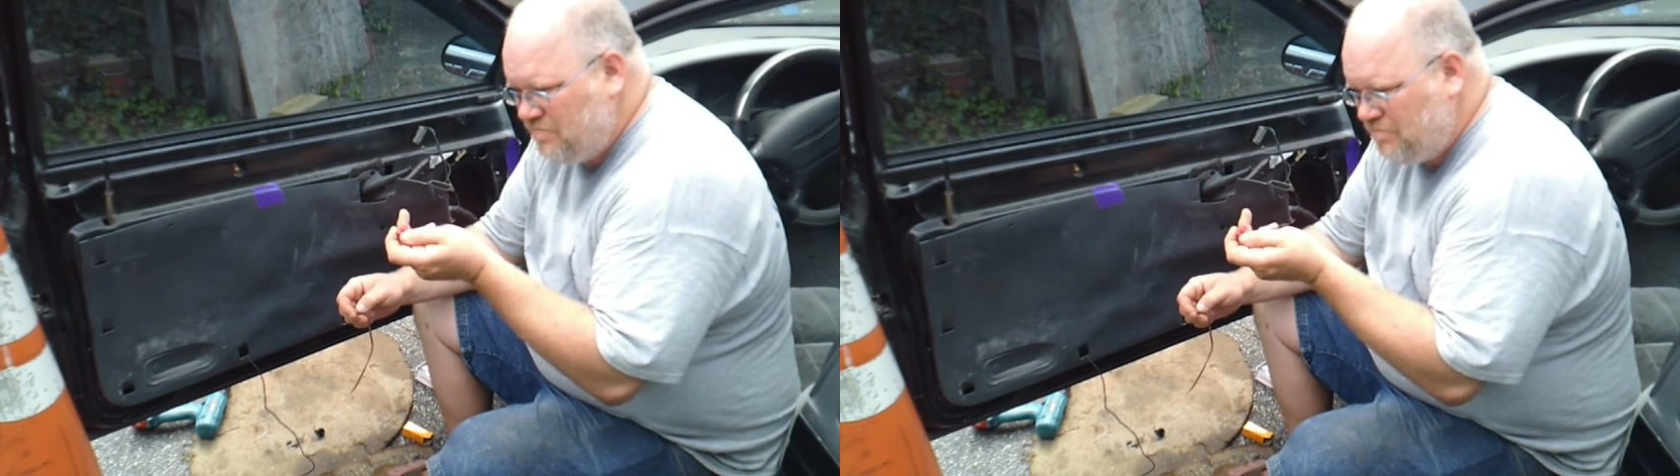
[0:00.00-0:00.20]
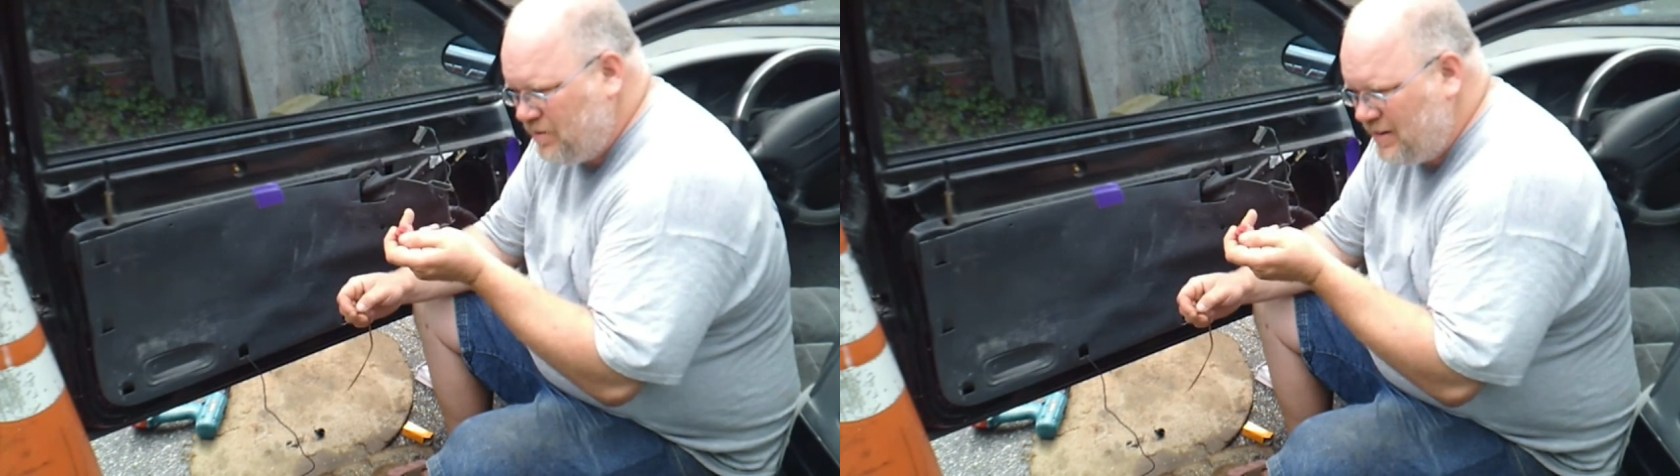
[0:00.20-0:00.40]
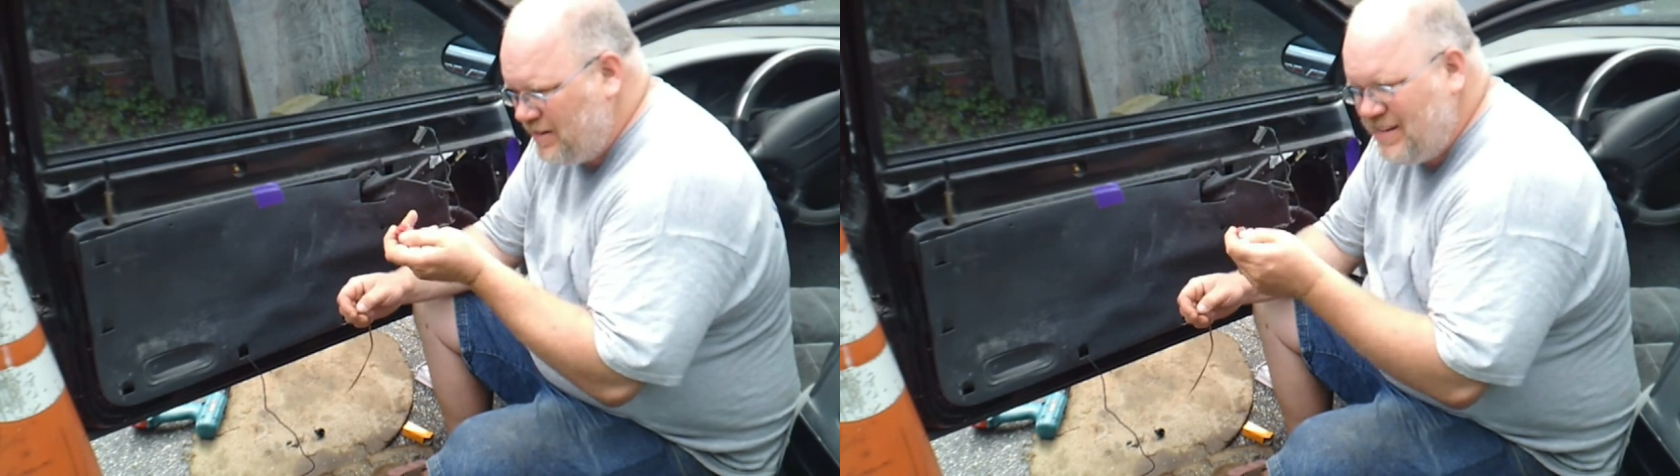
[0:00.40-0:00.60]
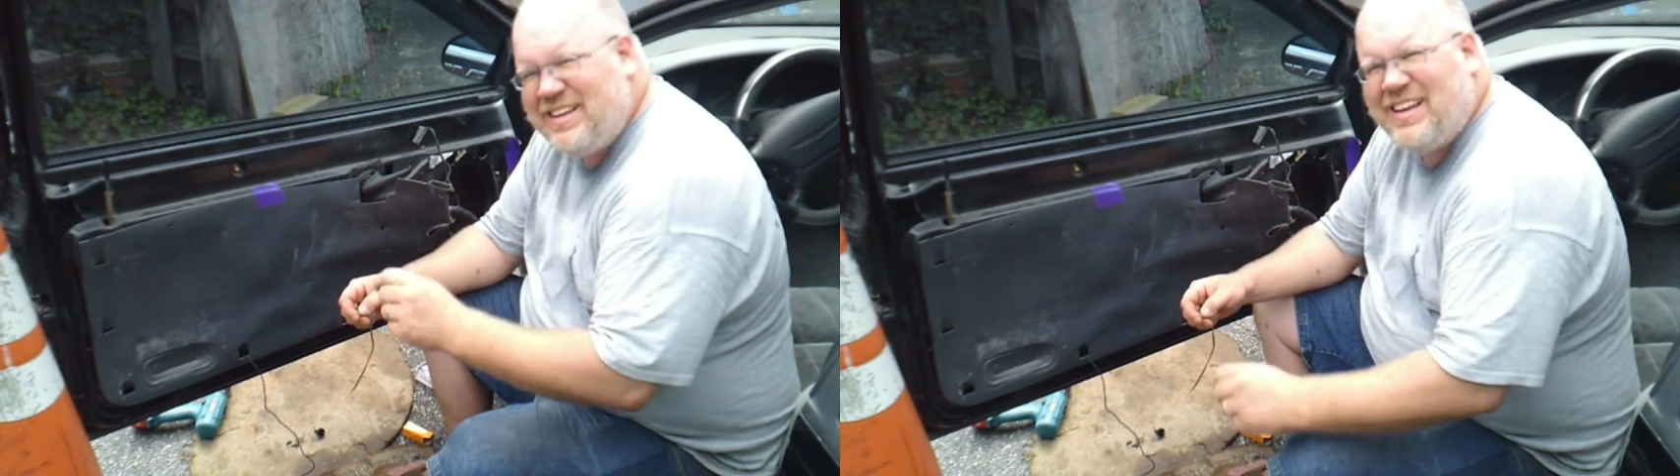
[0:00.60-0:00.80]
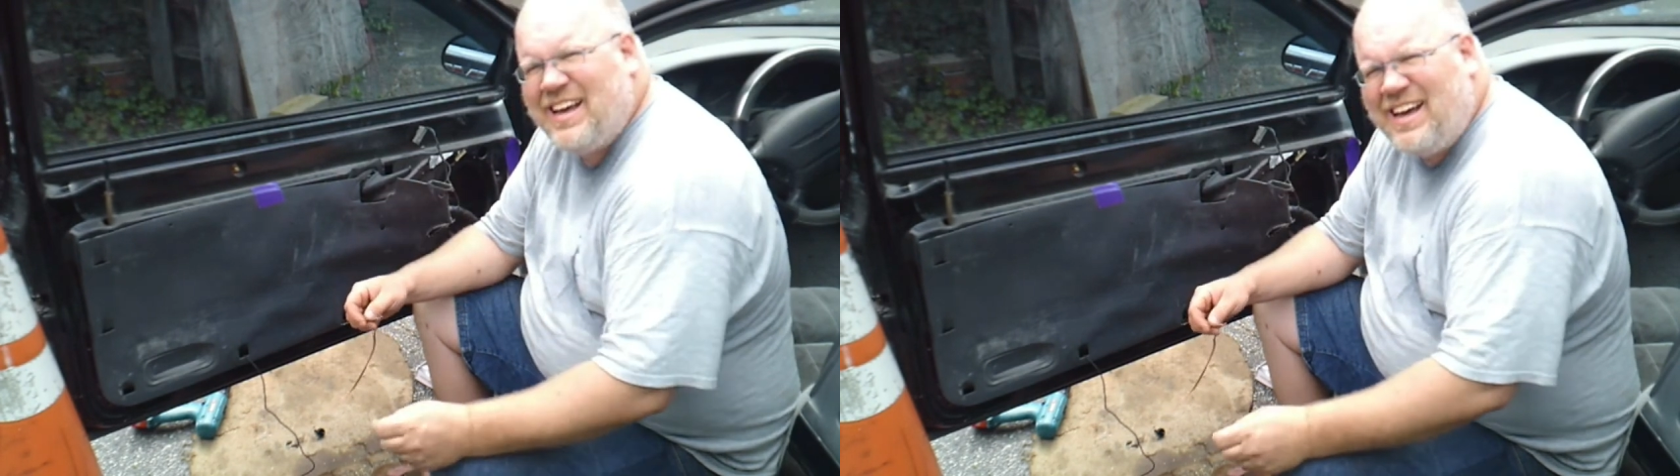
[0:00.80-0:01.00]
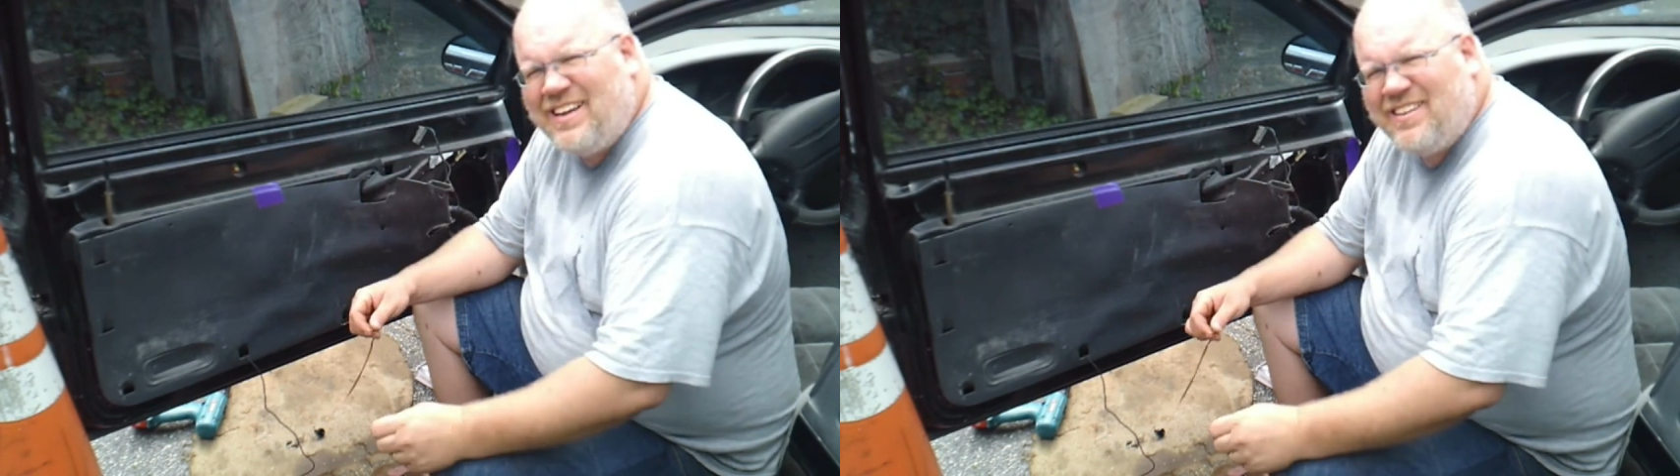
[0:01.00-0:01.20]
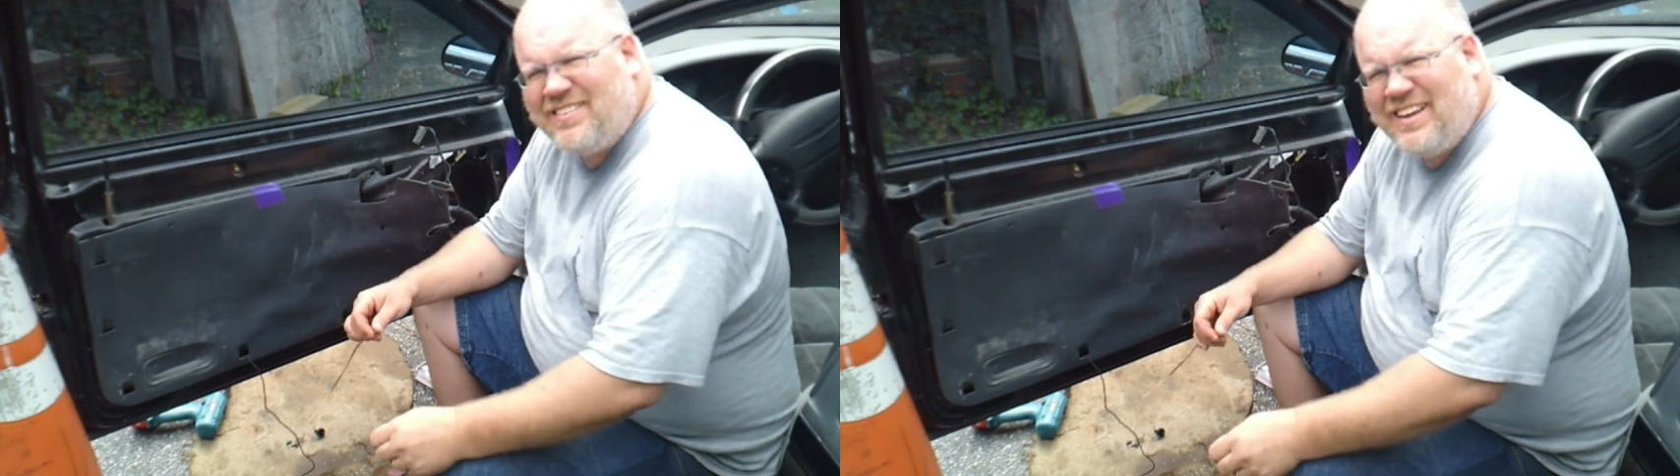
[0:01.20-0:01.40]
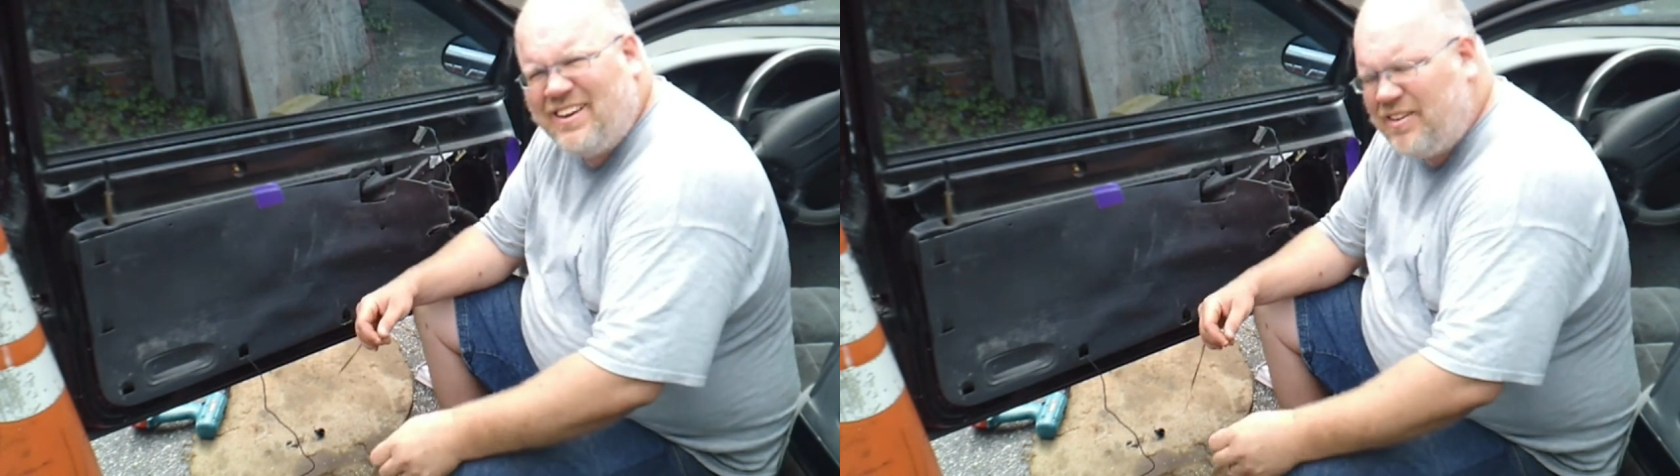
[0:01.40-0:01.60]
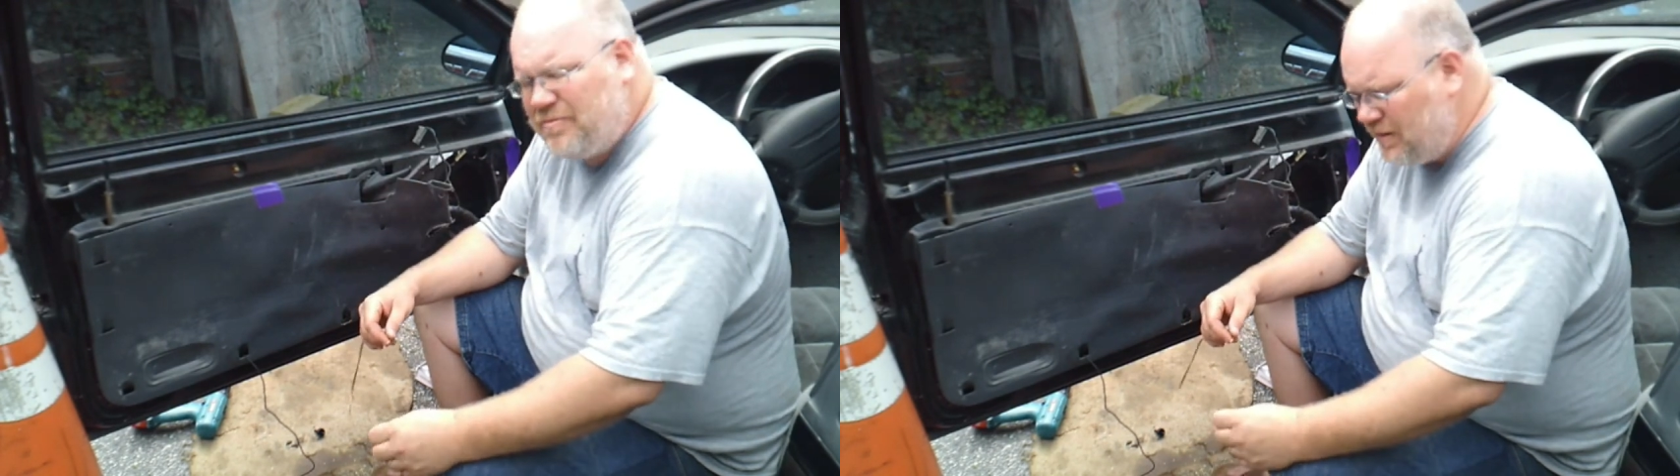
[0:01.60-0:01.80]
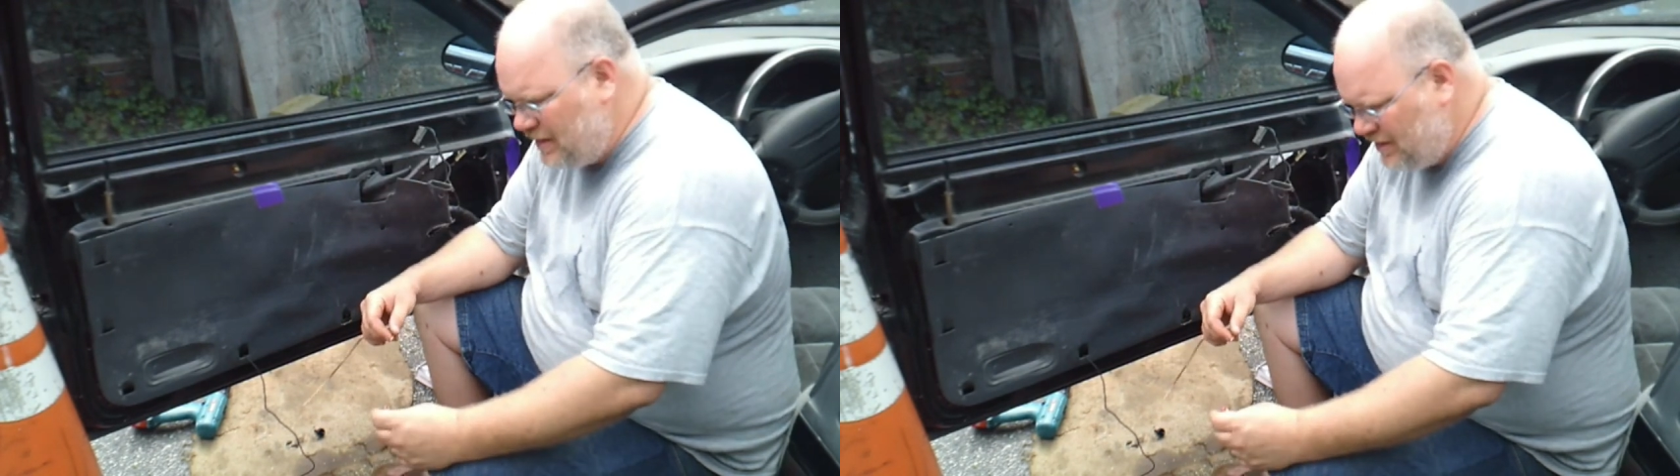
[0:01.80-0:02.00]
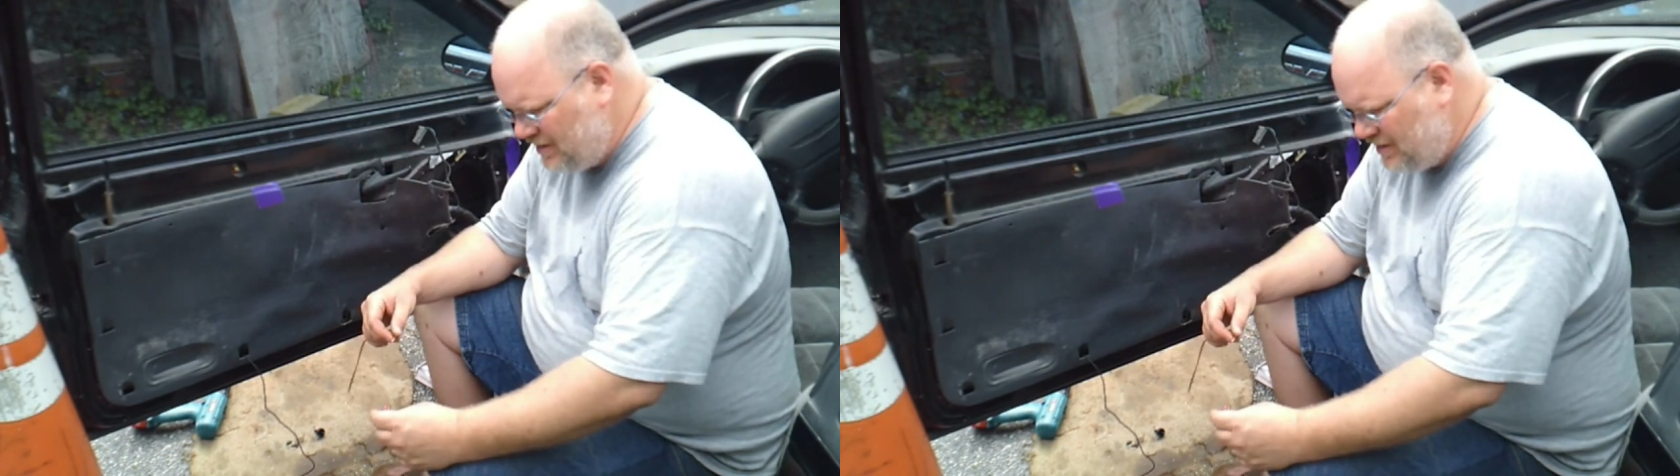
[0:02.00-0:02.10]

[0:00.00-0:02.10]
but I looked at all my